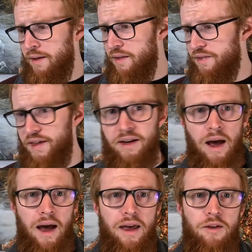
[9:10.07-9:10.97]
that
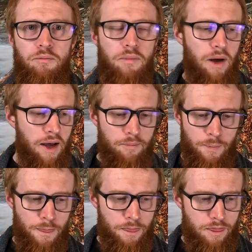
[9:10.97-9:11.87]

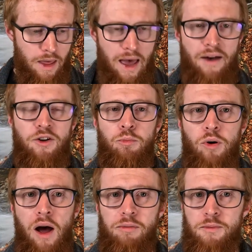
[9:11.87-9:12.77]
I'm having
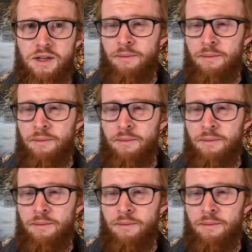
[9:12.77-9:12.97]
problems.